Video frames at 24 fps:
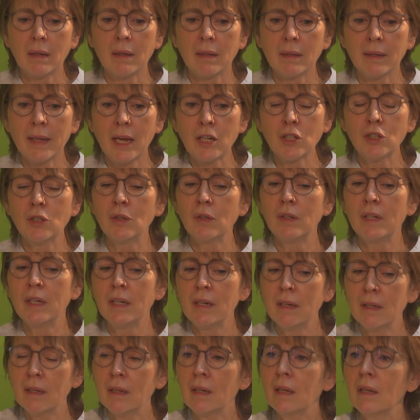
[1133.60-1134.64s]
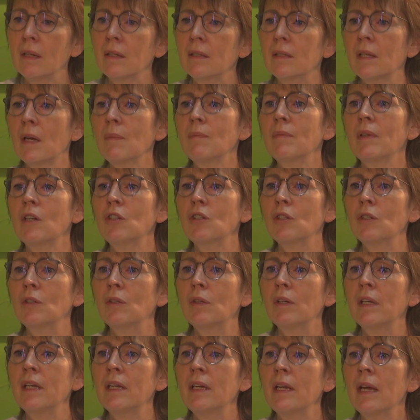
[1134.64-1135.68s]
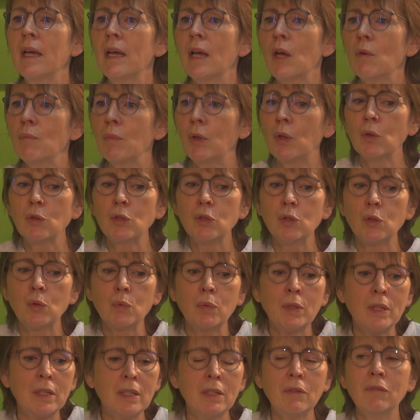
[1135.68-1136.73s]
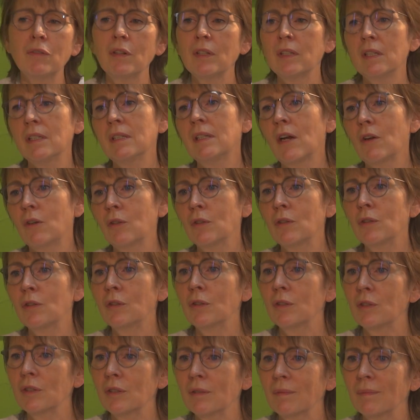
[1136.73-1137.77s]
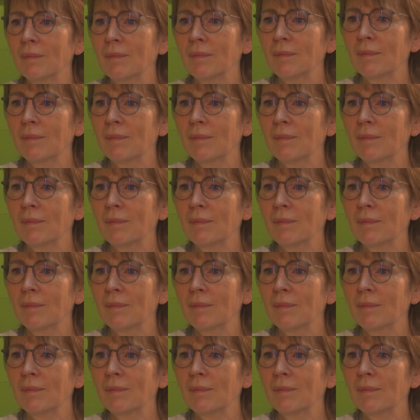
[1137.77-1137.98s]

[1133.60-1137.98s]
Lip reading: nationally, subnationally, but also with different interlocutors.